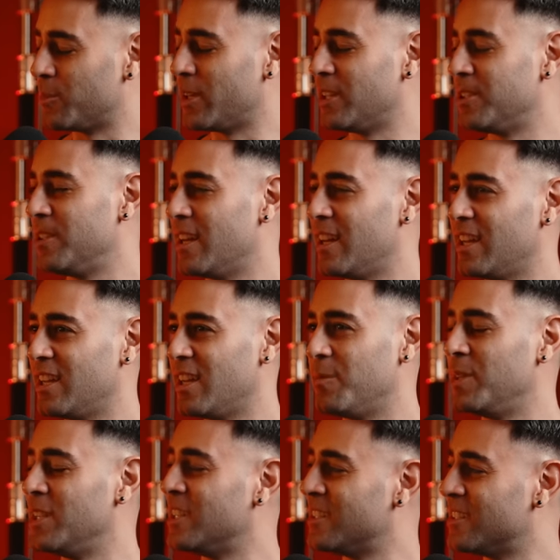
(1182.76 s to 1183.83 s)
But I
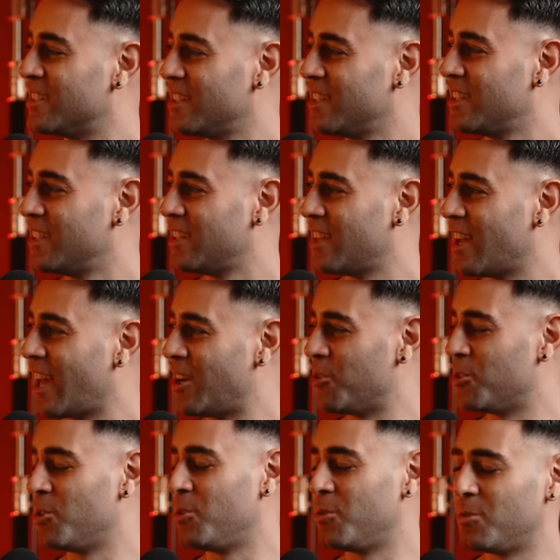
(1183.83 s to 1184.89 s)
mean, I
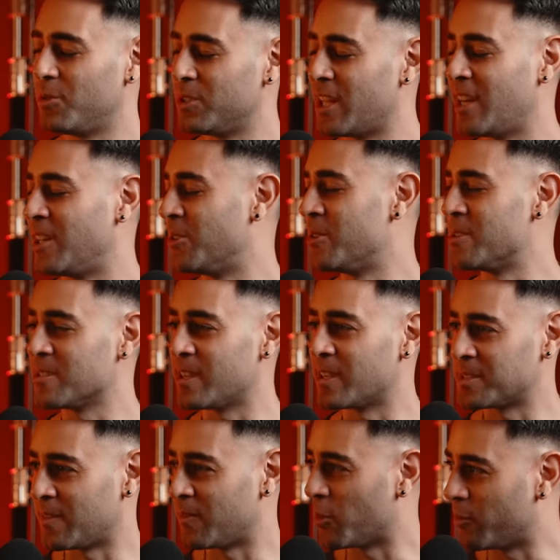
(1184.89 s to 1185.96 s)
don't know what that area is like
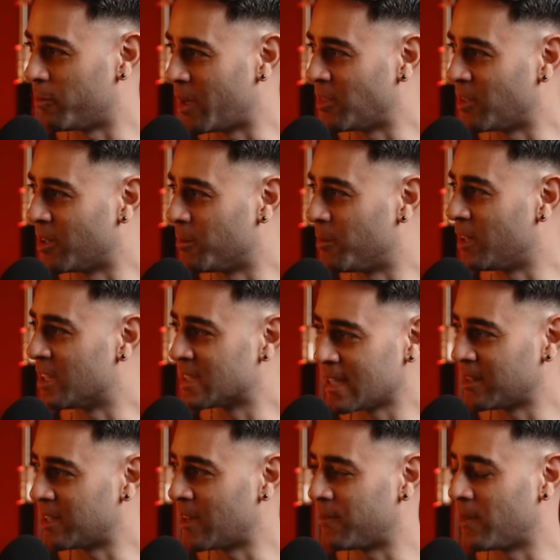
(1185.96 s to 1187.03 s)
because I've never been there, but it's
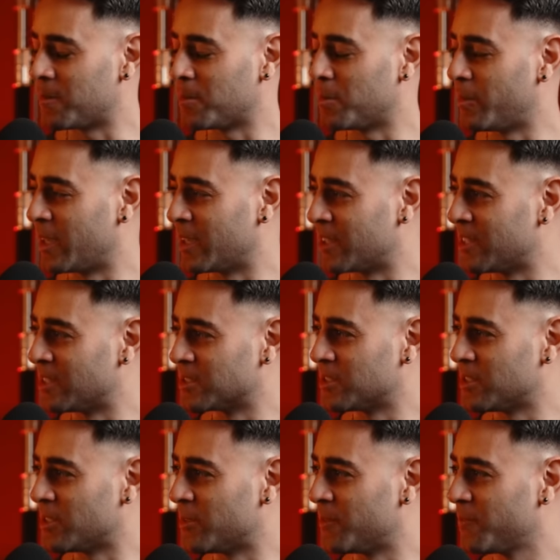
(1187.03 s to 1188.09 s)
not that far from Bangkok.
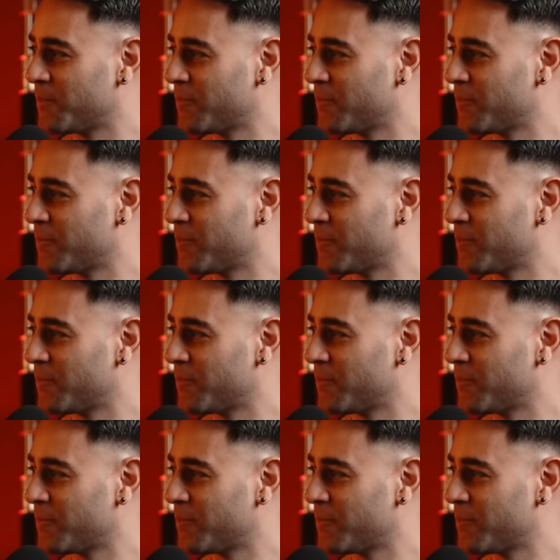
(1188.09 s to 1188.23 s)
So